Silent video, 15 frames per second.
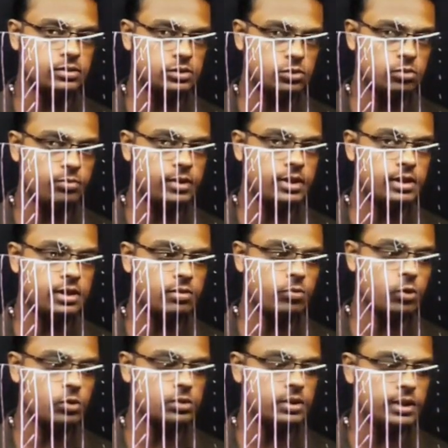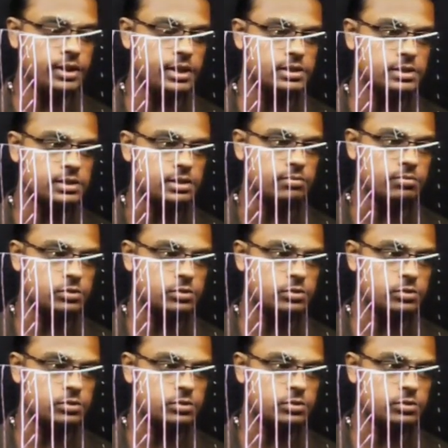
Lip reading: it should be written about dx term.